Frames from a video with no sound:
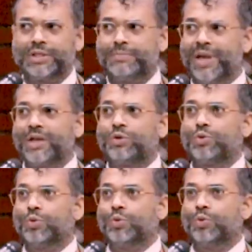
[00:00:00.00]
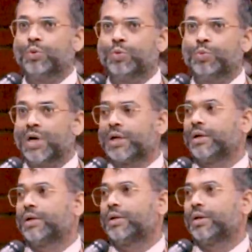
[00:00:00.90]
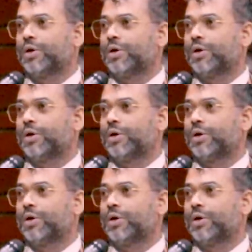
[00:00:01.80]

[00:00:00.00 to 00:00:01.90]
is made to work